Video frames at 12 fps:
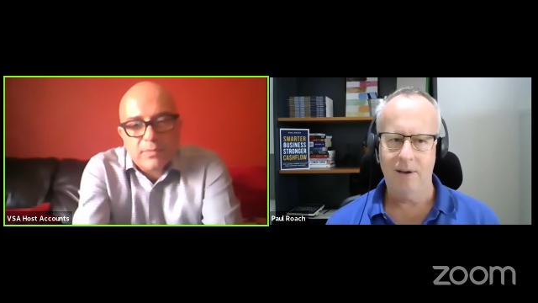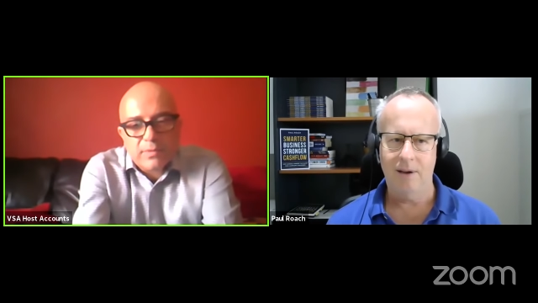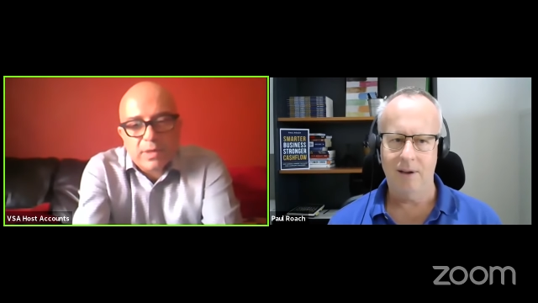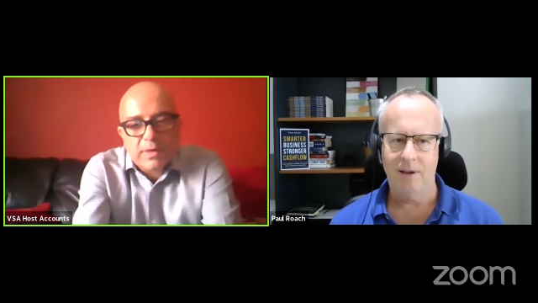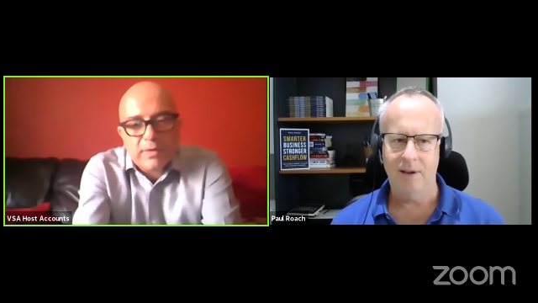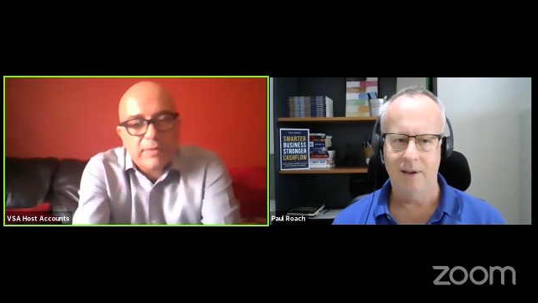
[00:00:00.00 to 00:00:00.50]

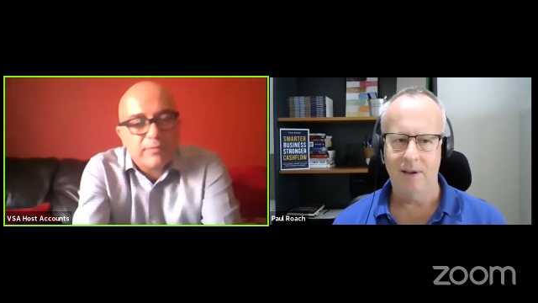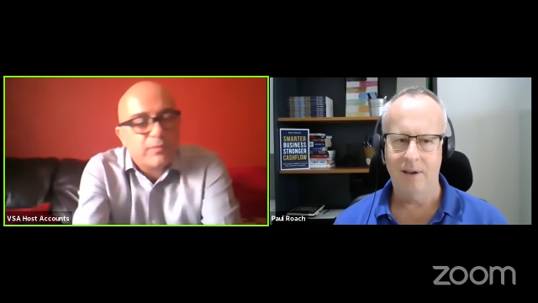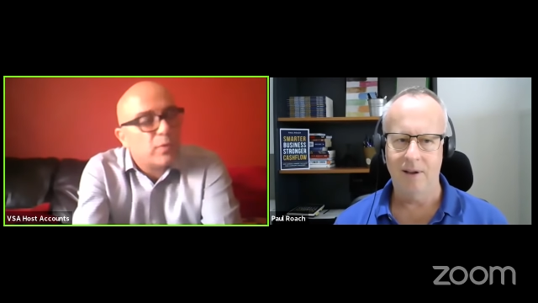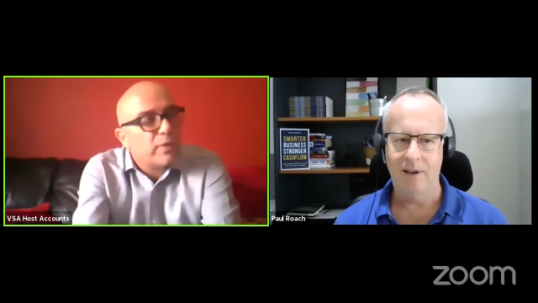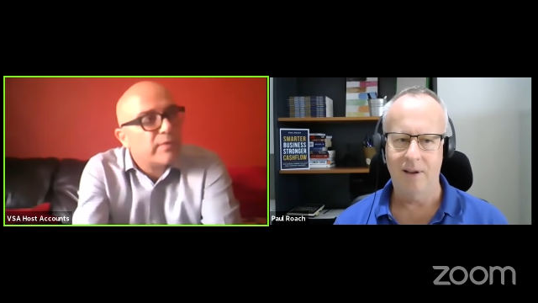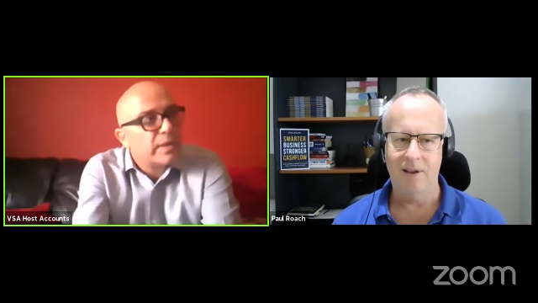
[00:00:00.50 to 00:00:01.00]
Speaker 1: I, I
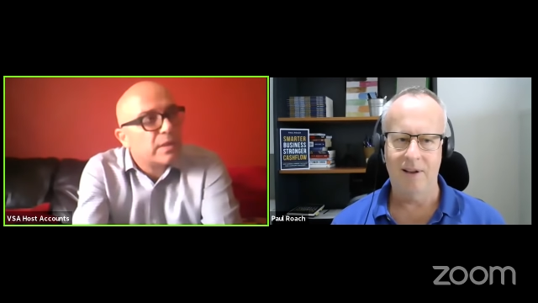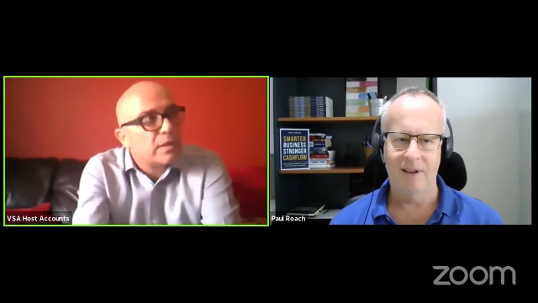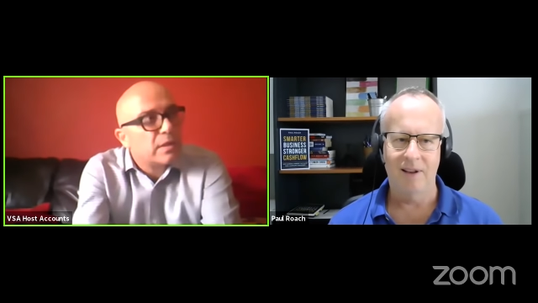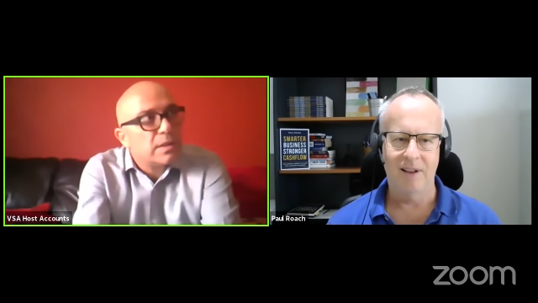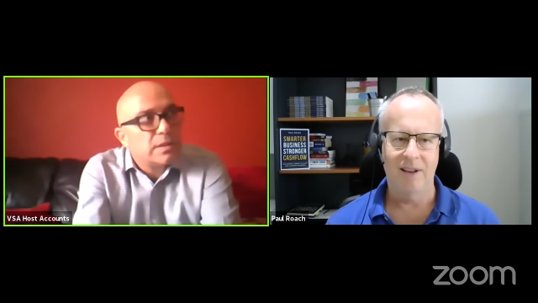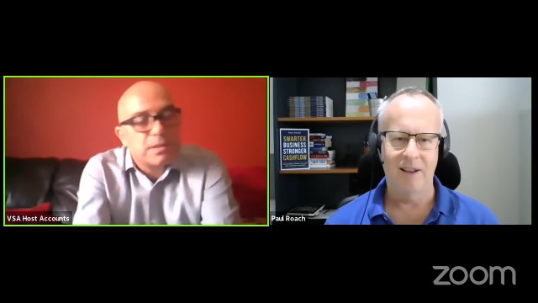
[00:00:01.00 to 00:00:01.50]
one of our
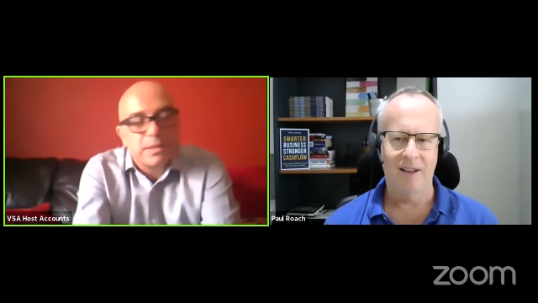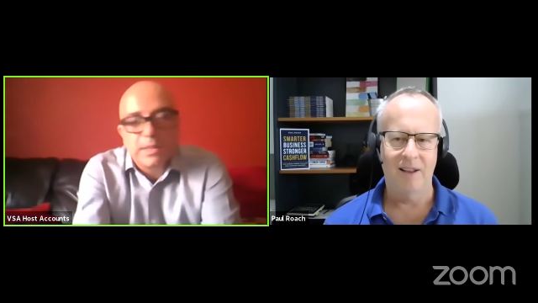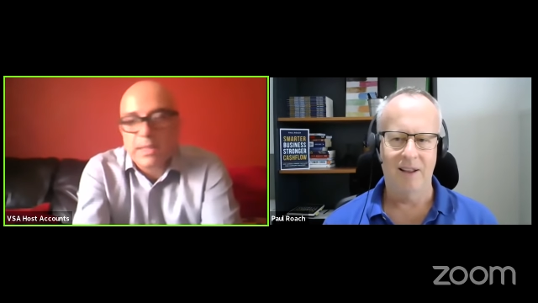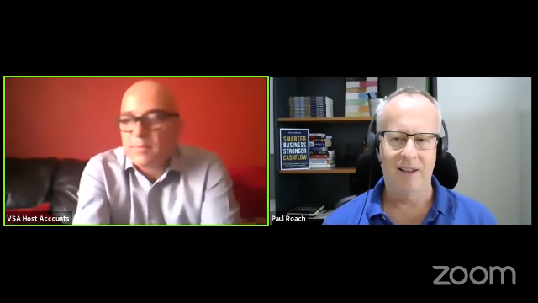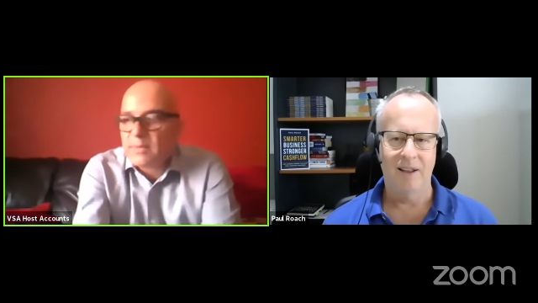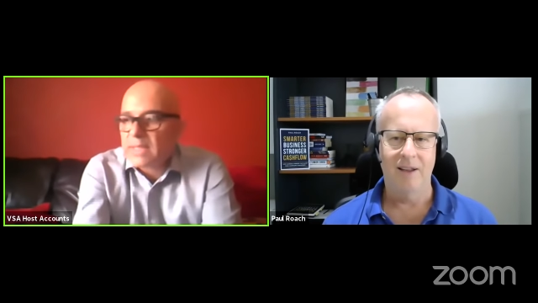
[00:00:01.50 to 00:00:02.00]
clients
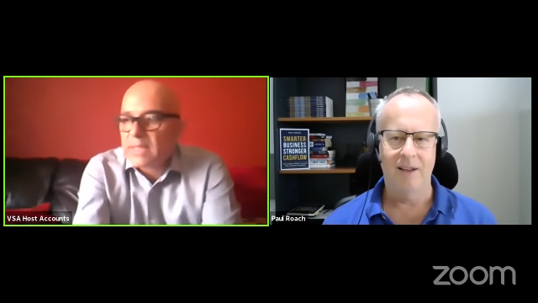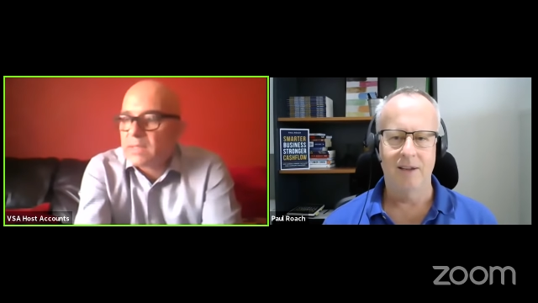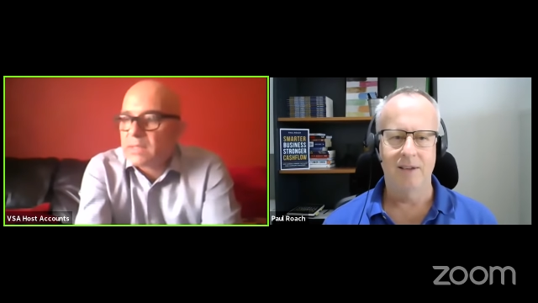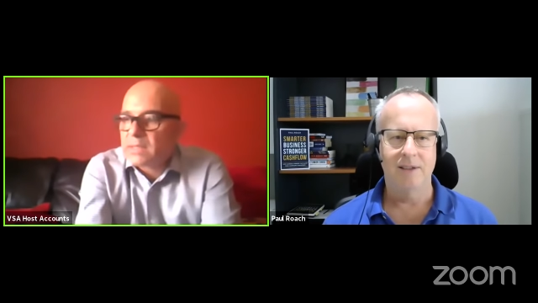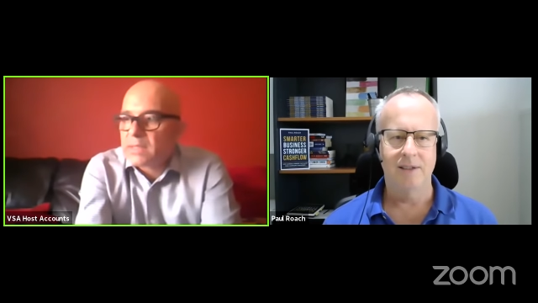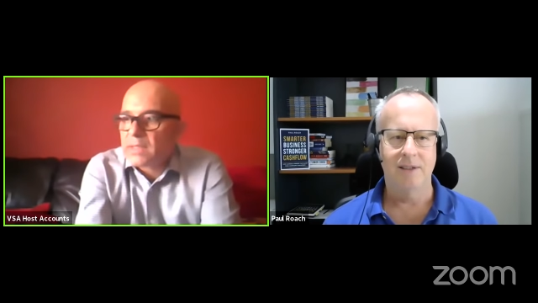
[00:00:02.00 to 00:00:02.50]
um,
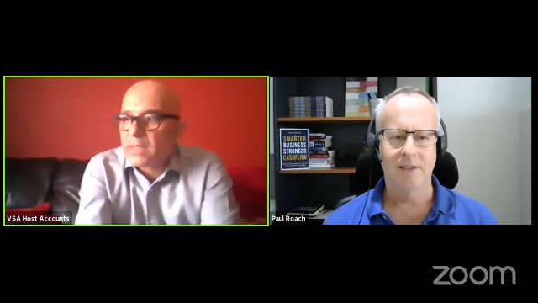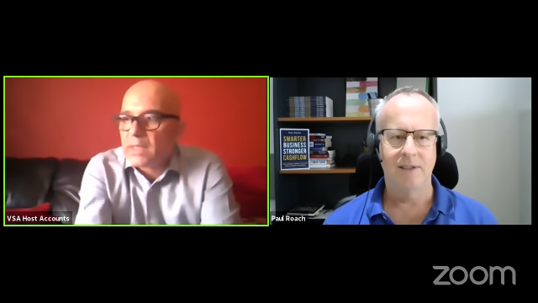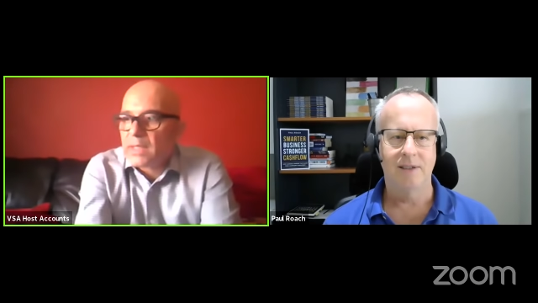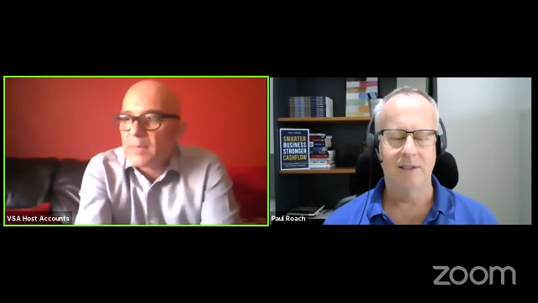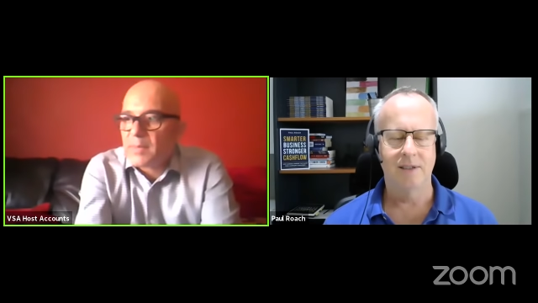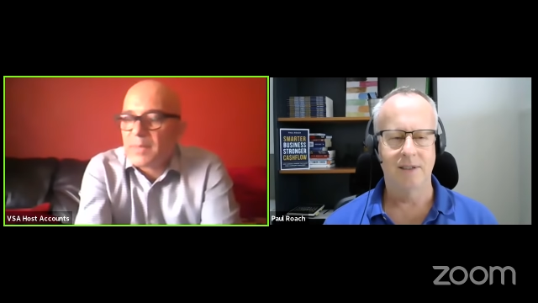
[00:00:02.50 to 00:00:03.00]
does the
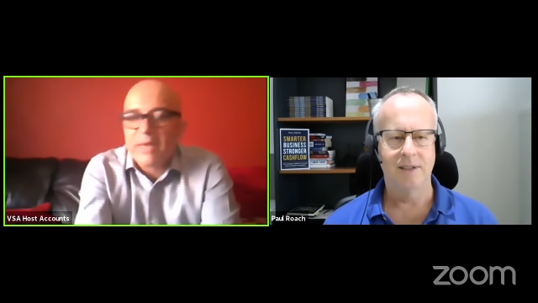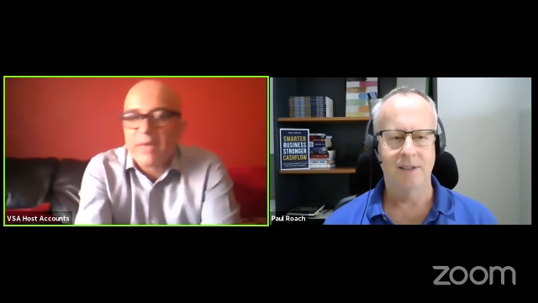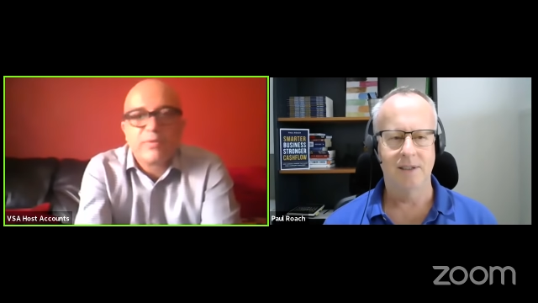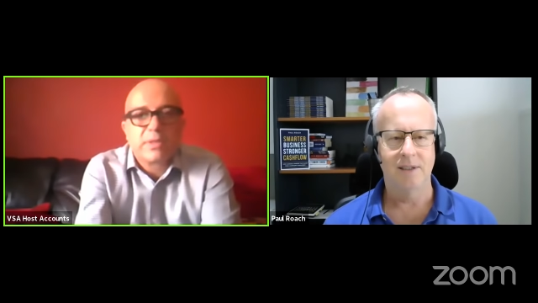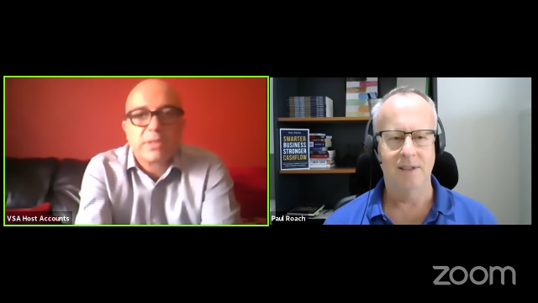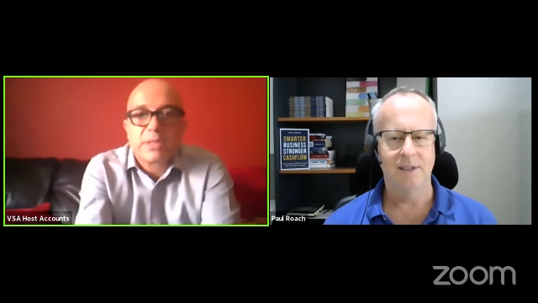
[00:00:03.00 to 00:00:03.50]
um, the
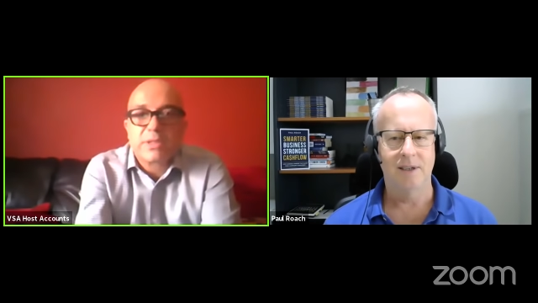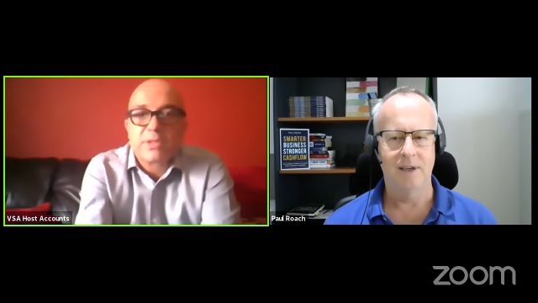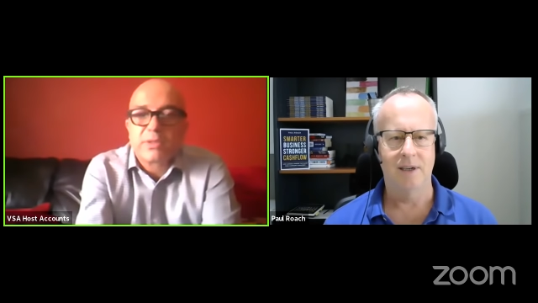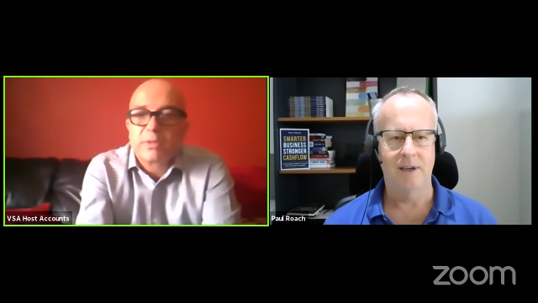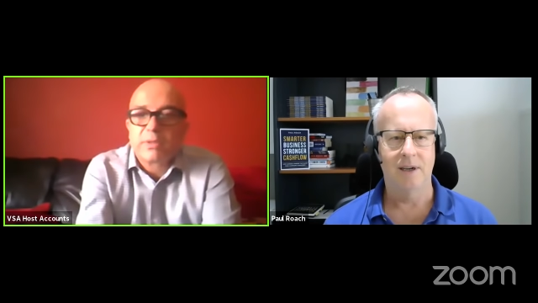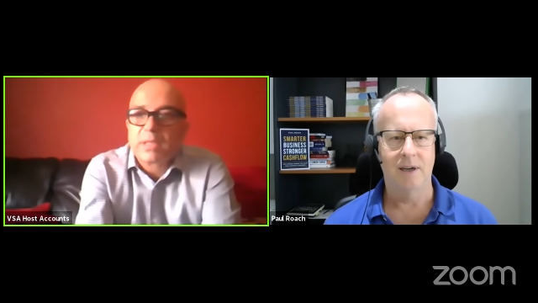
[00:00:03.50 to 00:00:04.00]
pamphlets
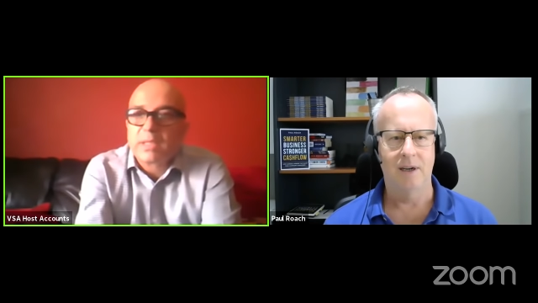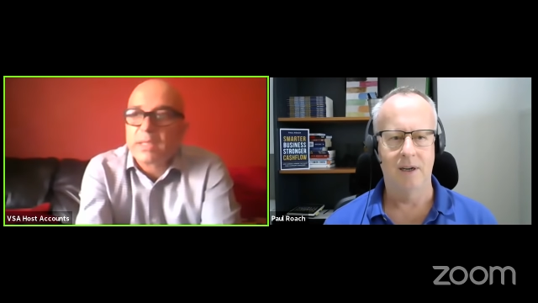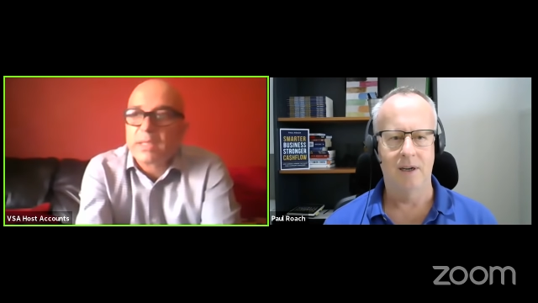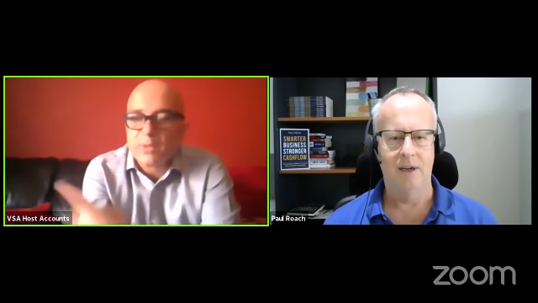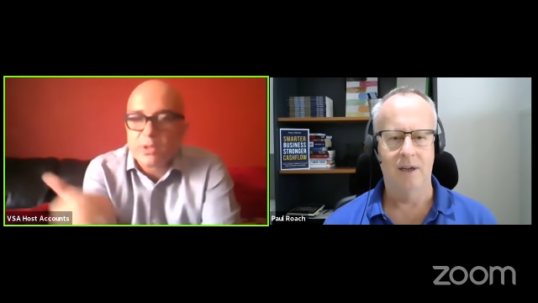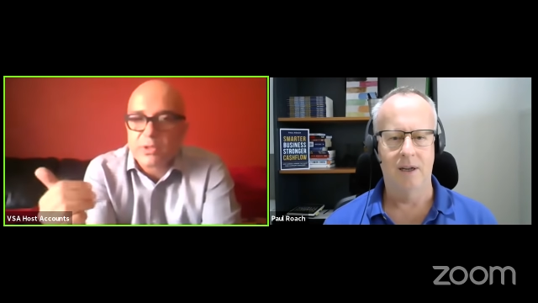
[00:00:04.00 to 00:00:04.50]
into the
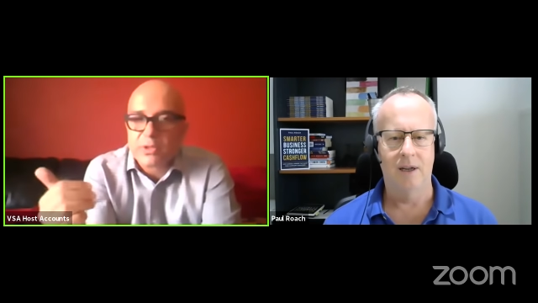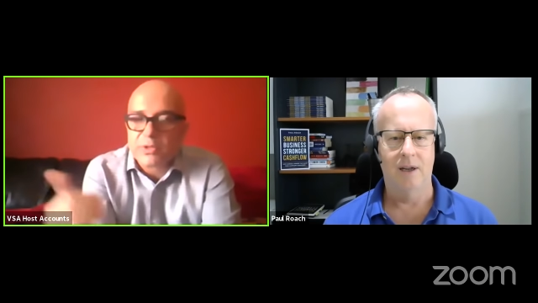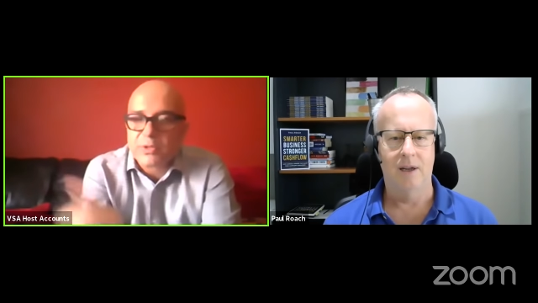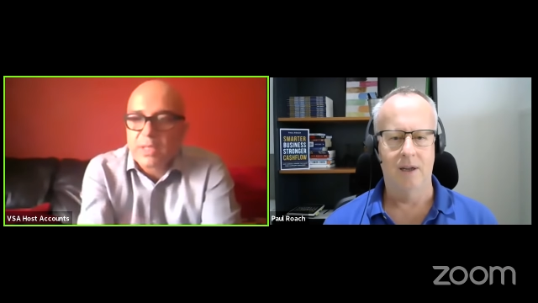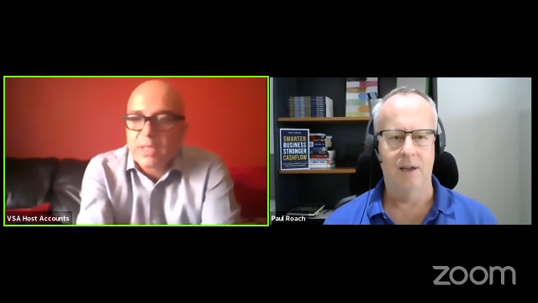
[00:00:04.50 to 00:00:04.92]
letterboxes.